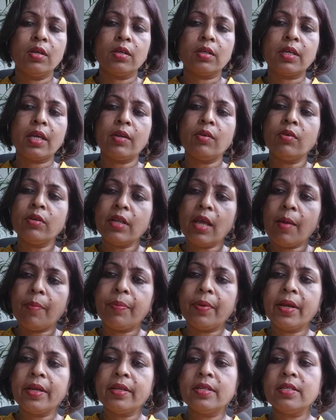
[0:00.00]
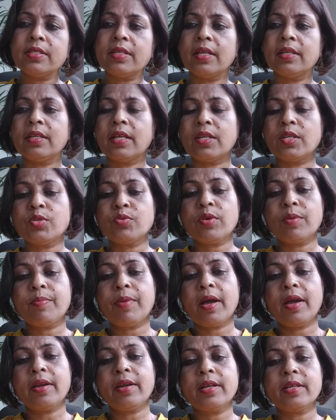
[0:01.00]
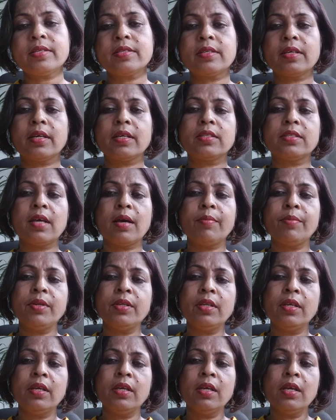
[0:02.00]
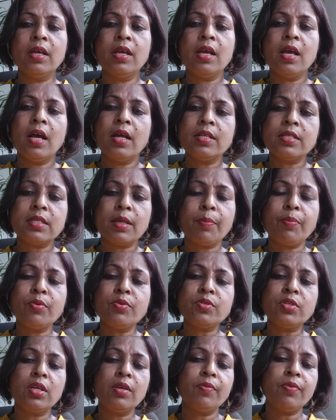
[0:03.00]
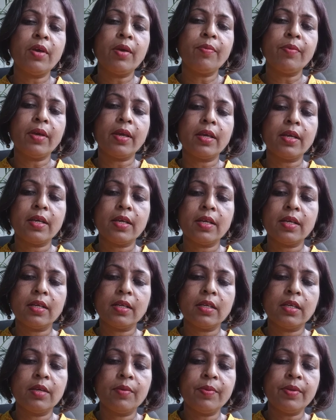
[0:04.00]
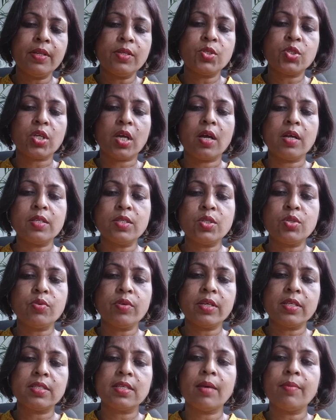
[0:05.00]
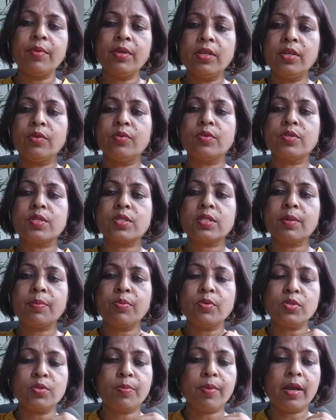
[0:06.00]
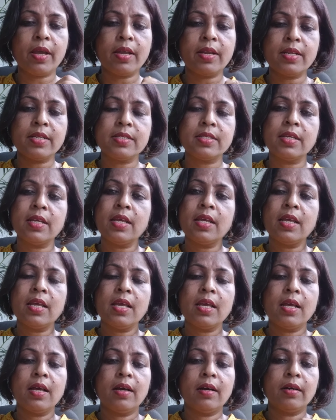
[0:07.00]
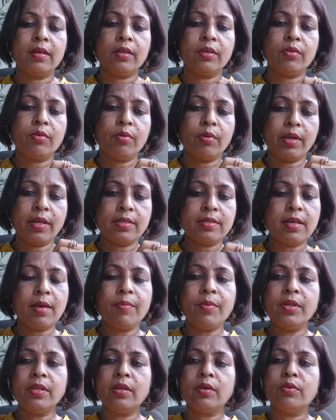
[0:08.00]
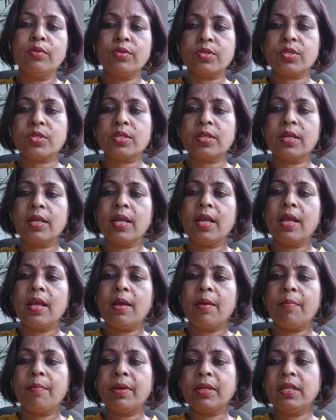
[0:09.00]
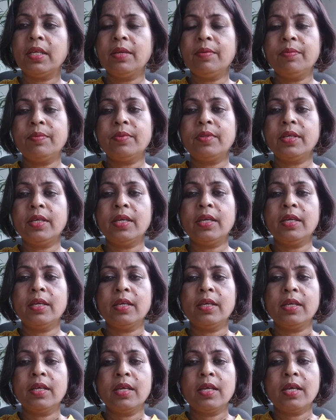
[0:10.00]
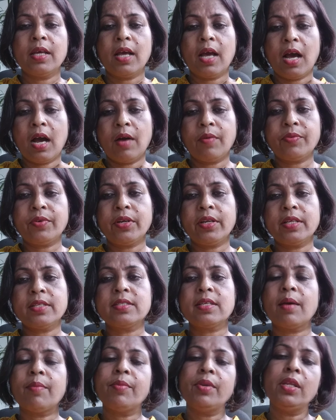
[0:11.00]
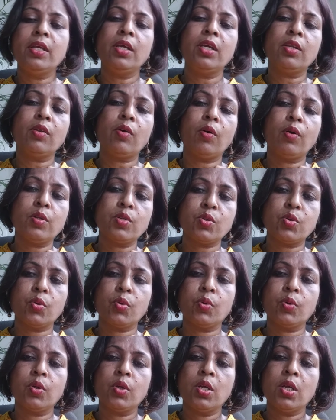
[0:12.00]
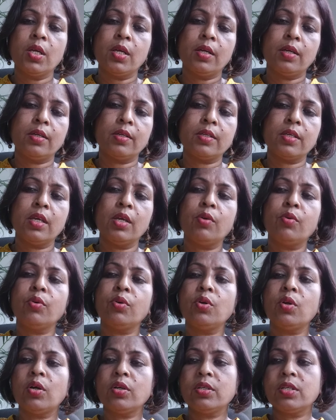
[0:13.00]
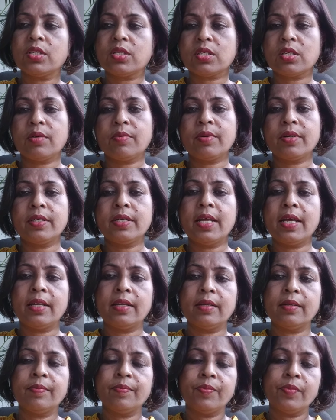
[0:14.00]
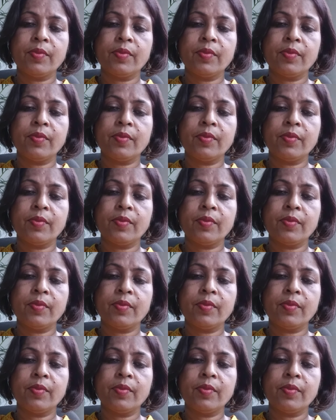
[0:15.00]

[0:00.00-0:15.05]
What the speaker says: cannot apply this, and that is why buyer has examined the. And suppose if you have given a chance to examine the goods, suppose buyer has examined the goods, but if after examining it also he could not discover the